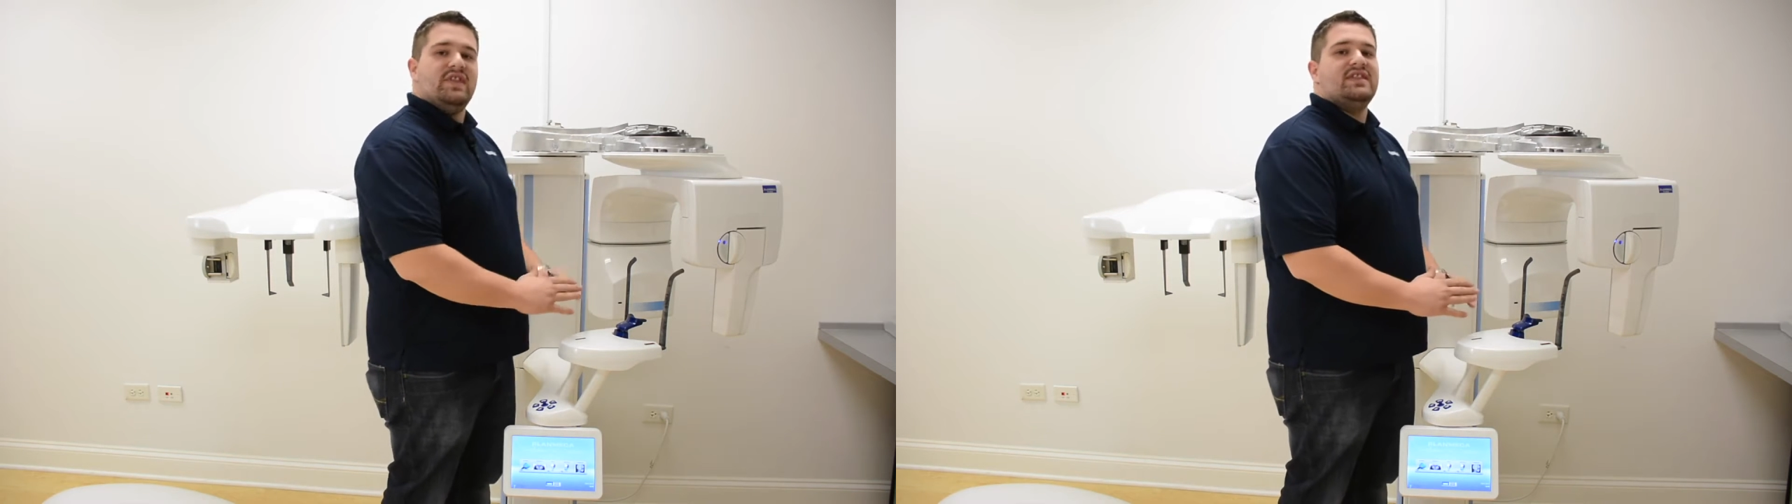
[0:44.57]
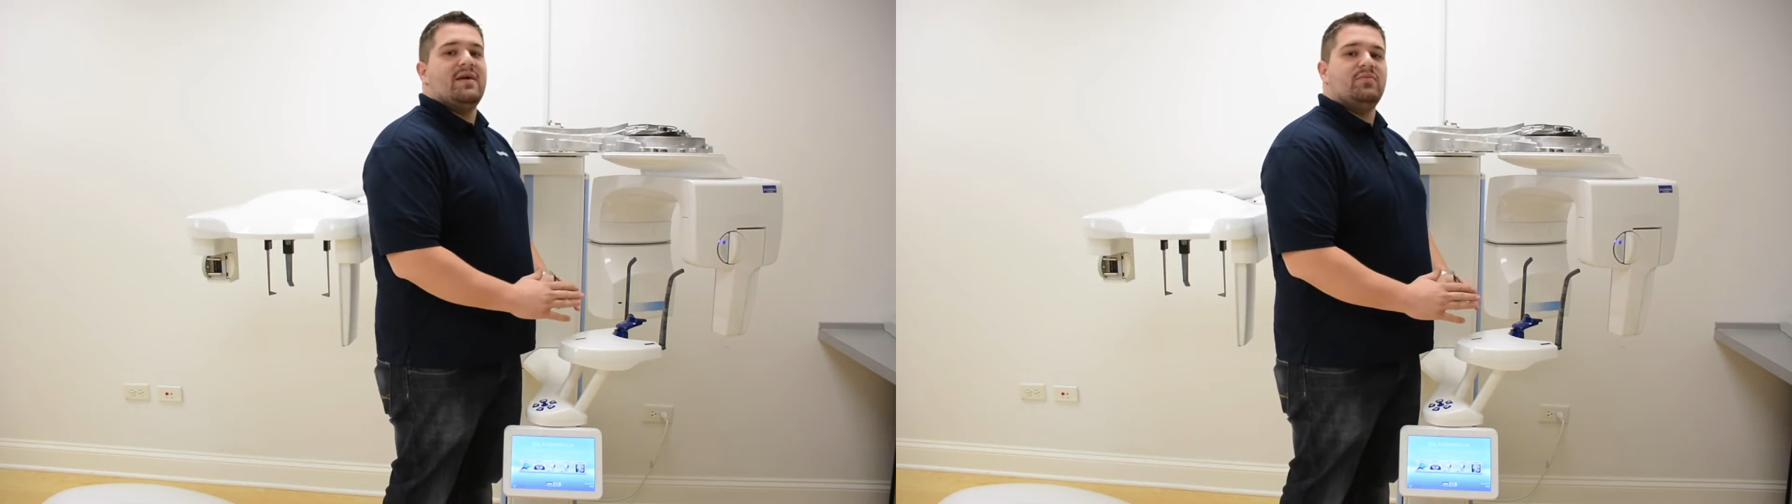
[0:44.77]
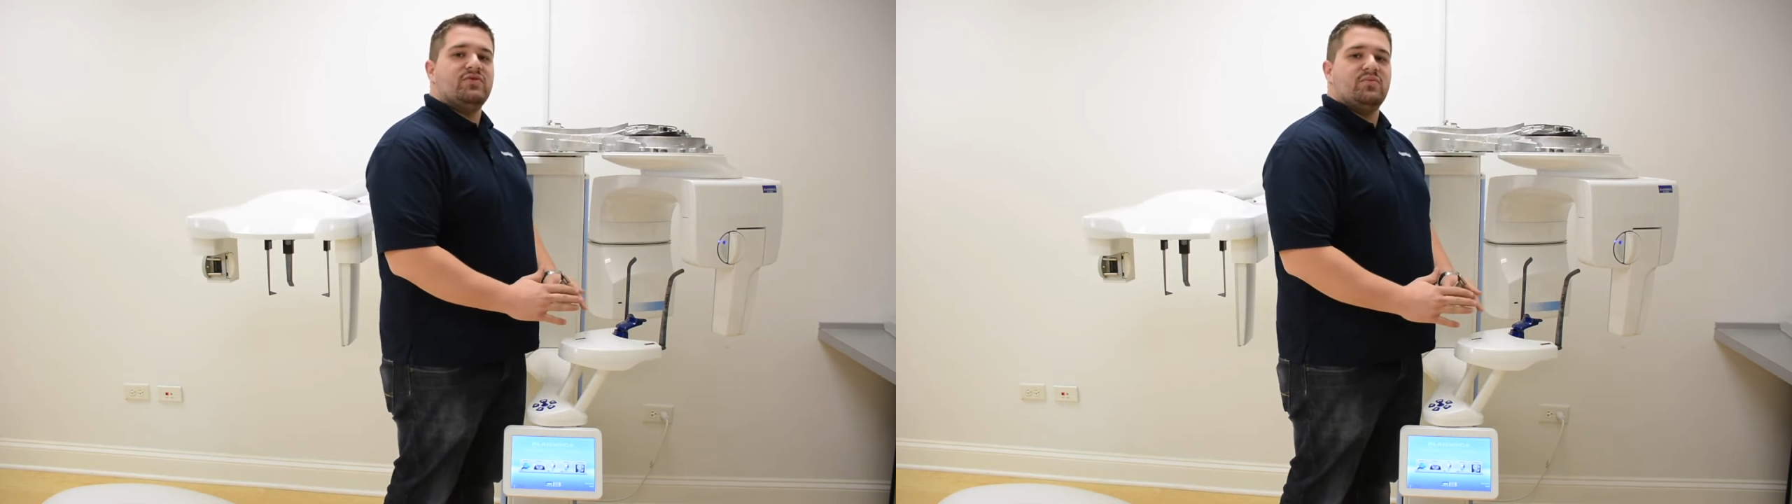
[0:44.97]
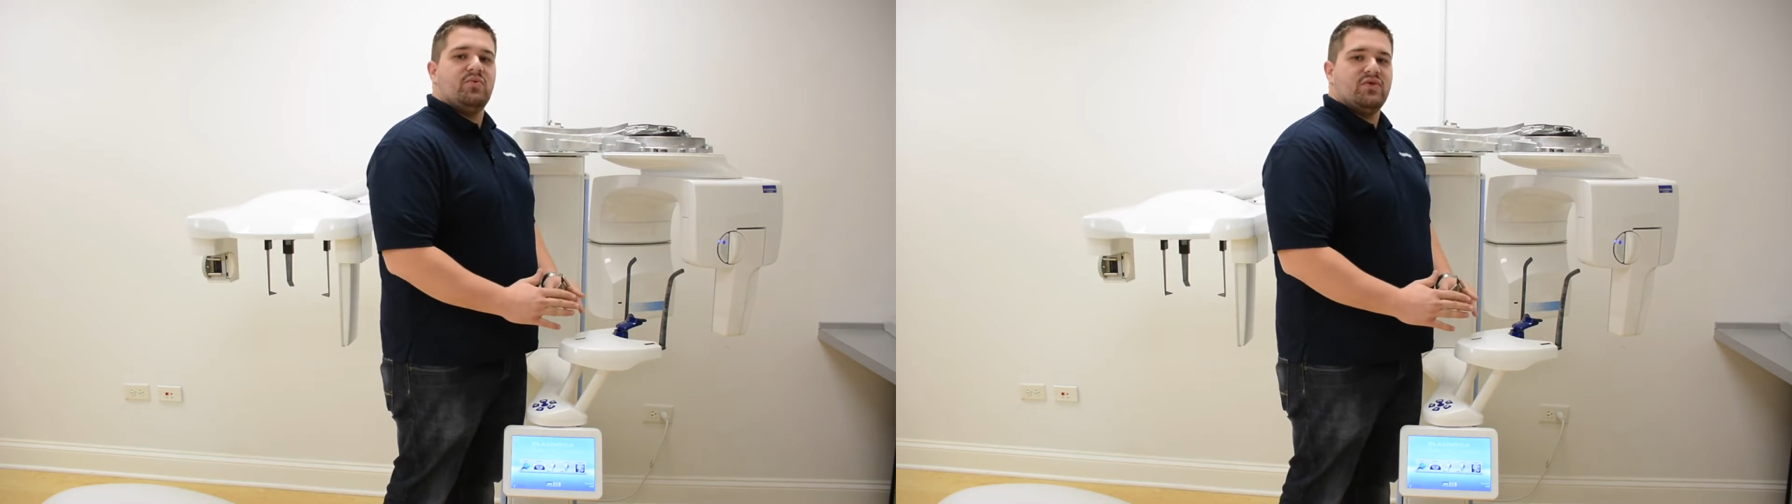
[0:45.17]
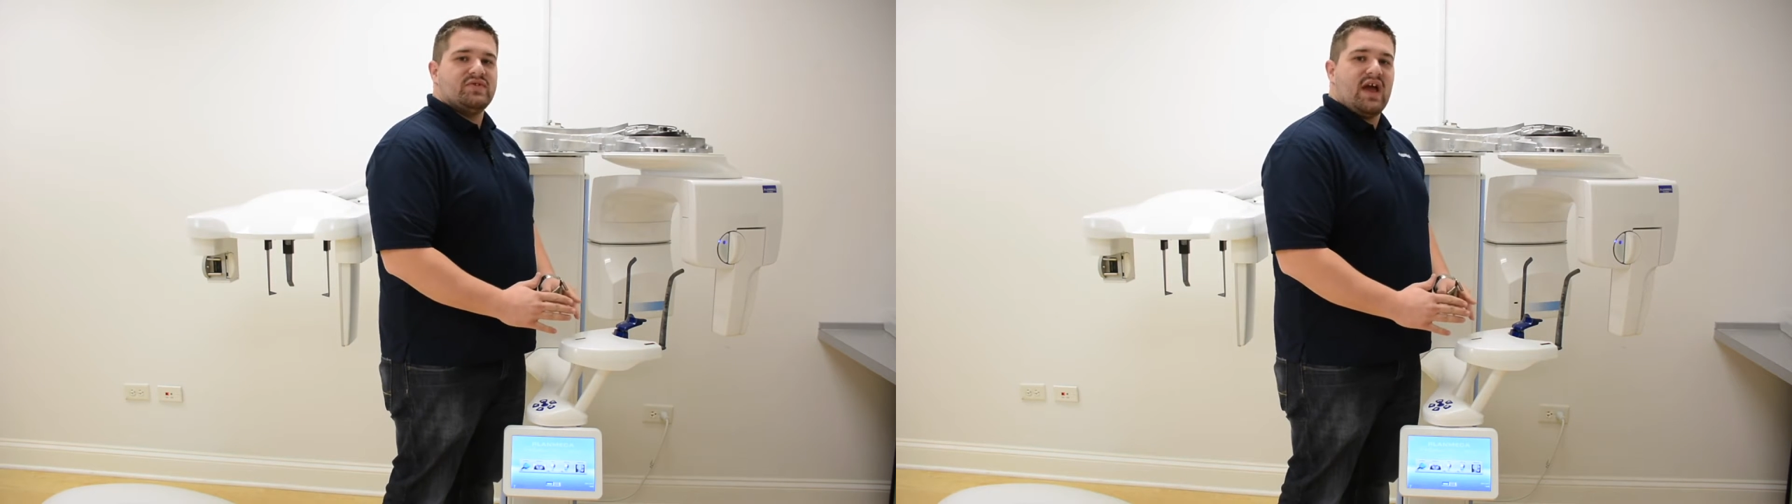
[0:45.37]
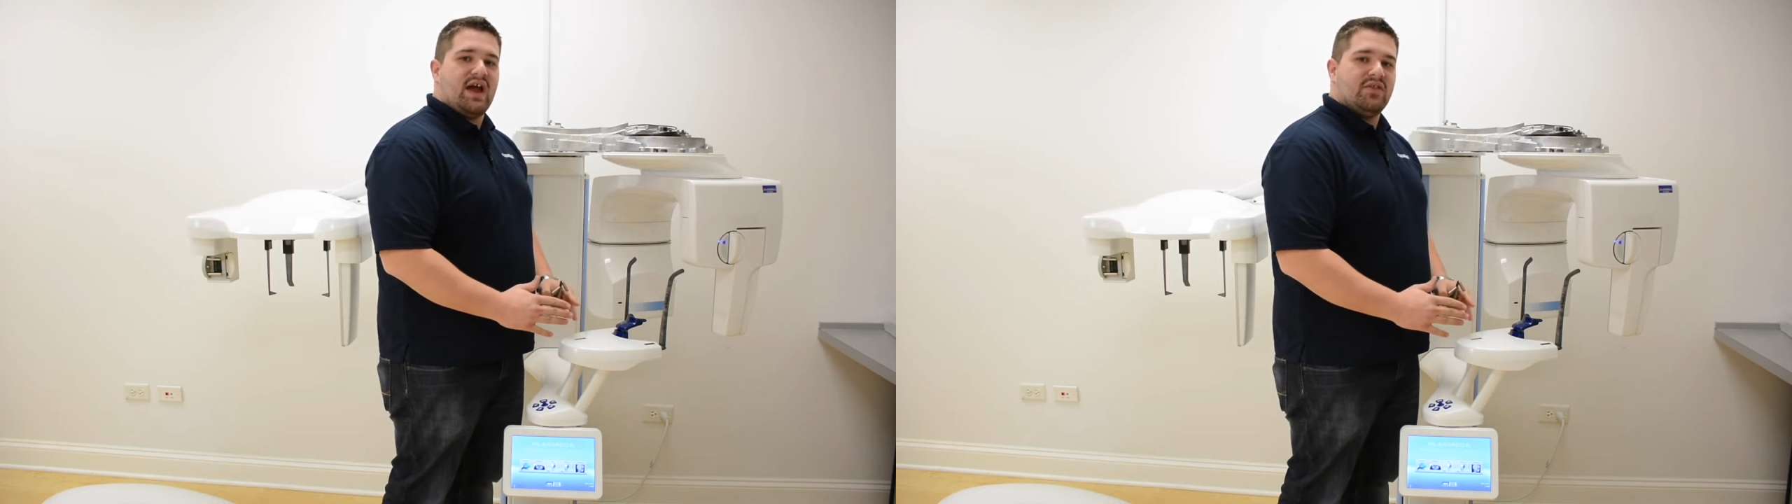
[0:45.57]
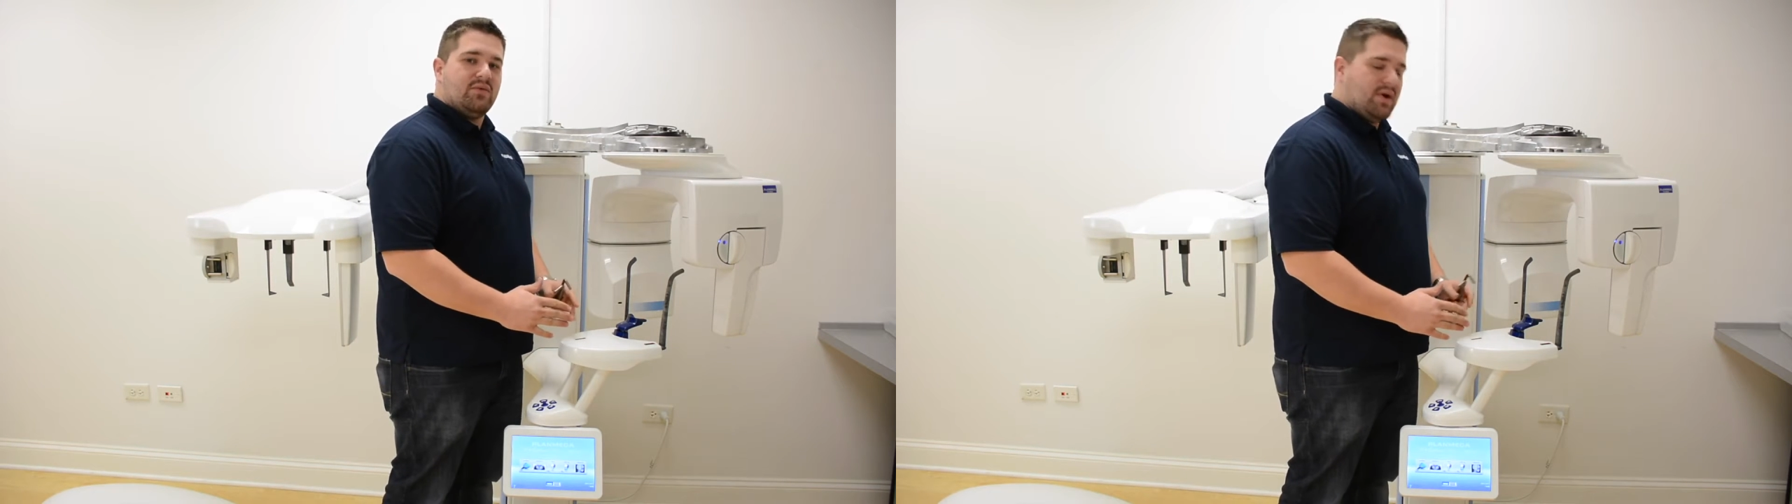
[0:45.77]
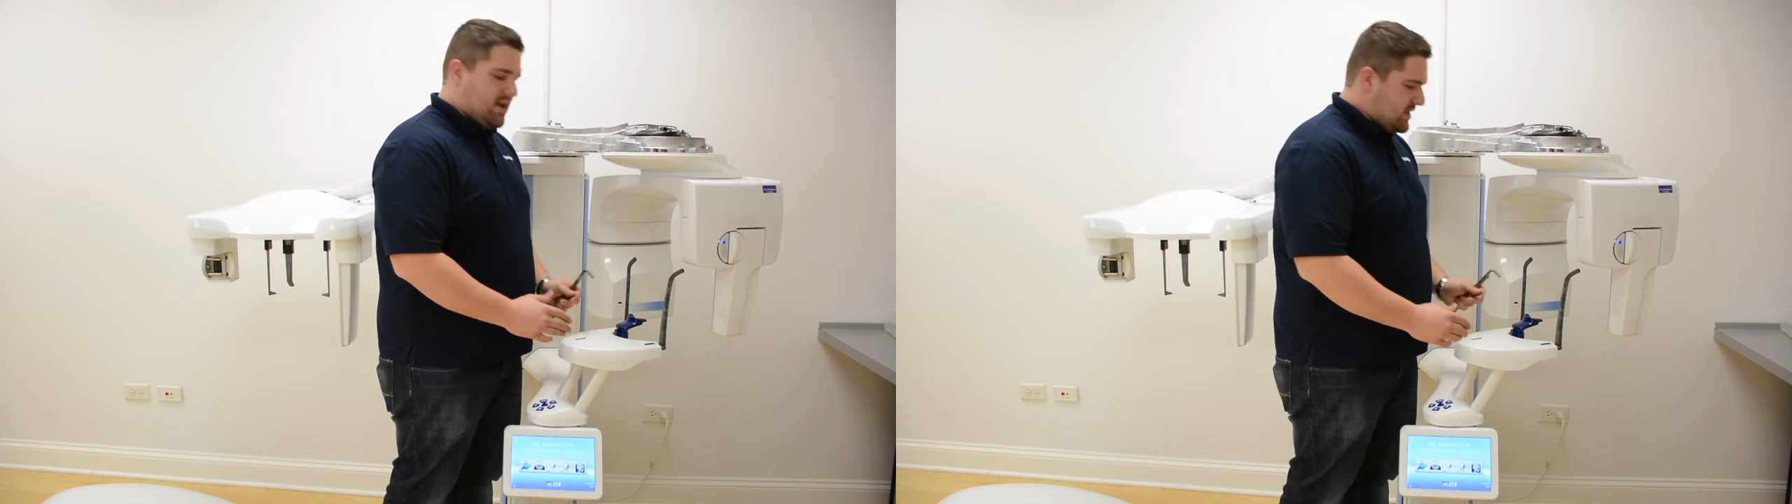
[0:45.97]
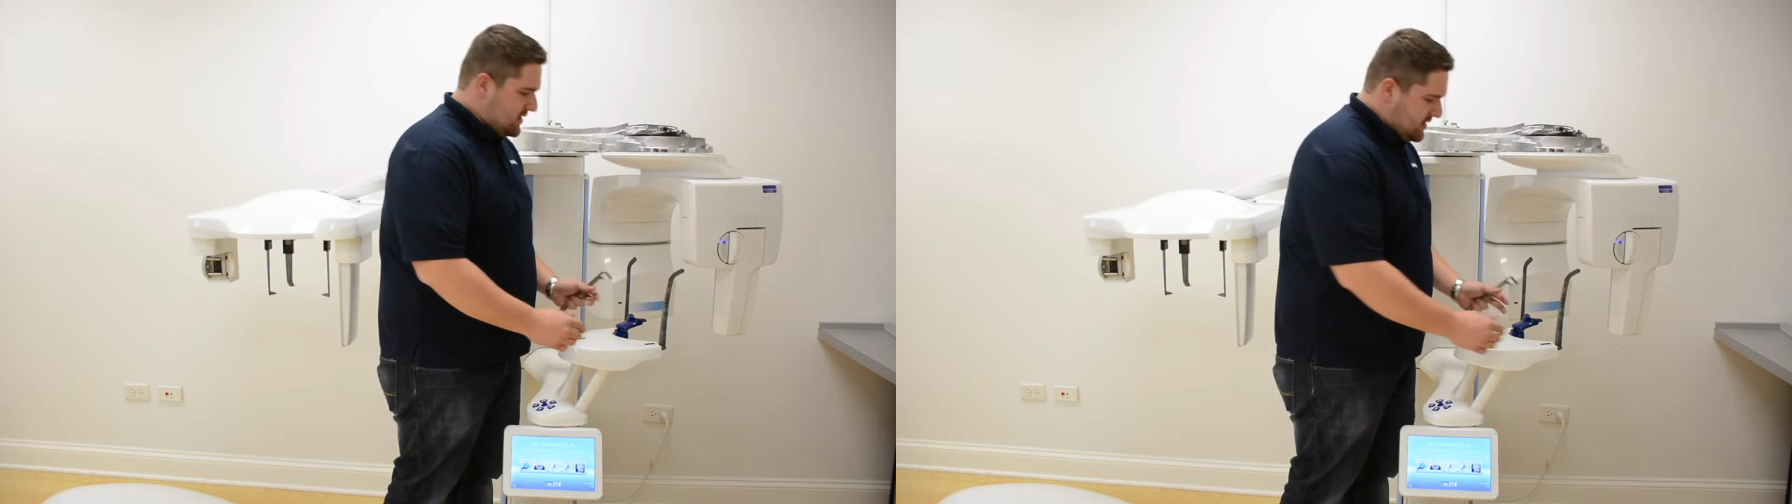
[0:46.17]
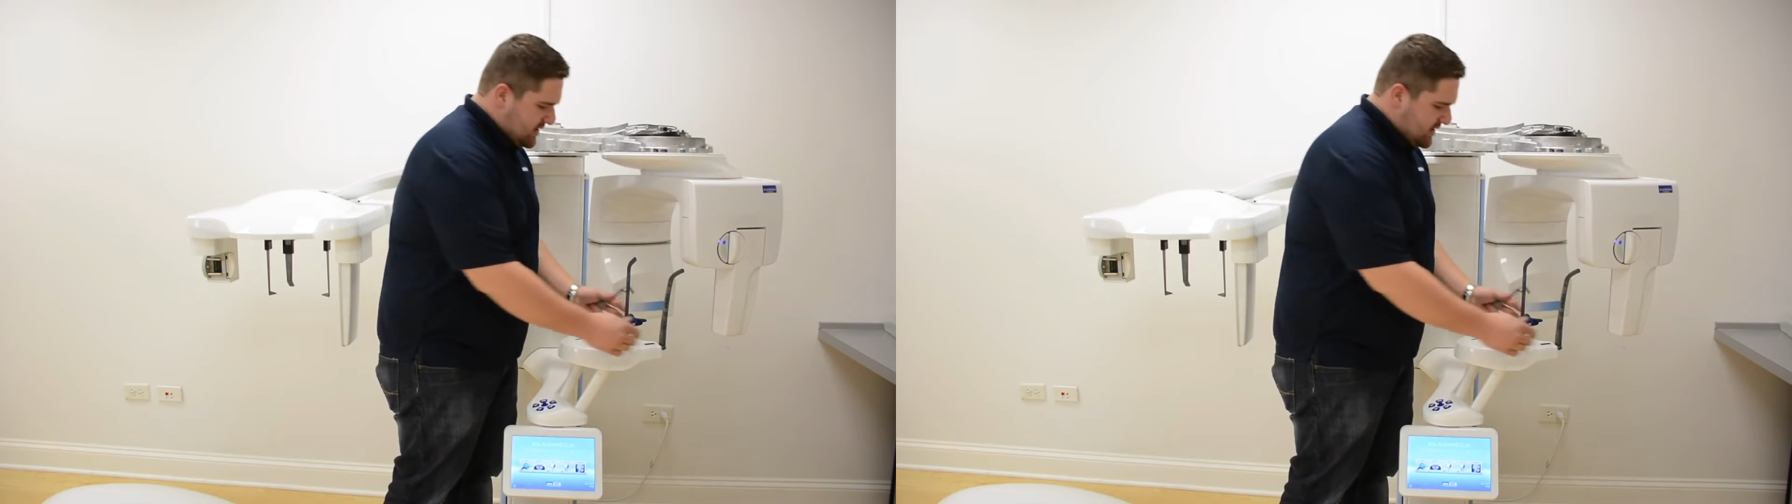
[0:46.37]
the temple supports out of the way